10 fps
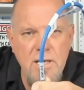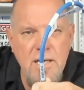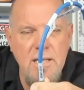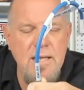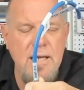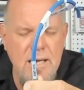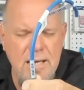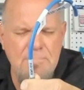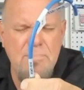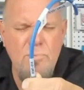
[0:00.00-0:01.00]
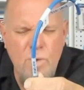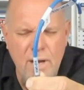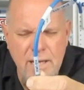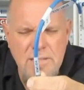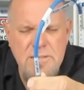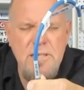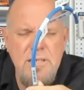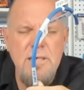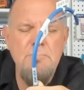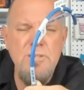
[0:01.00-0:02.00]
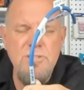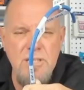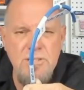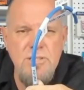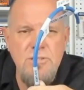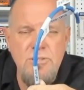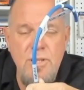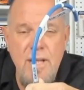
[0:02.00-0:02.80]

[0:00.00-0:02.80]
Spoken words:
the upright position so that